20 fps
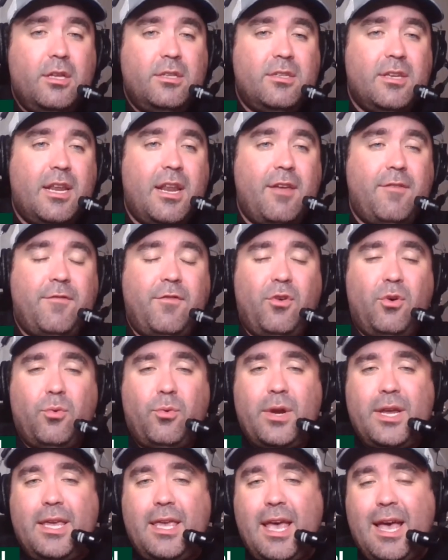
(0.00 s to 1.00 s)
to get a full
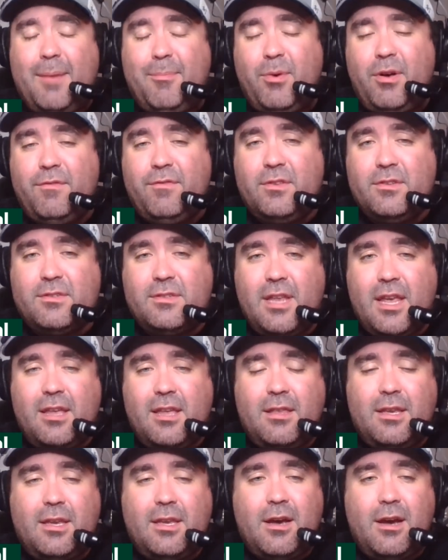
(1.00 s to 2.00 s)
recap of the
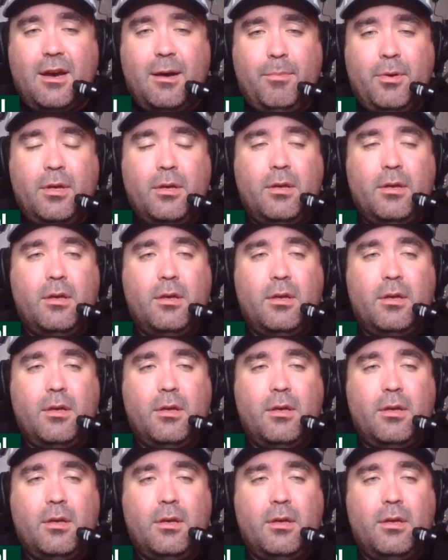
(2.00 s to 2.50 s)
Stanley Cup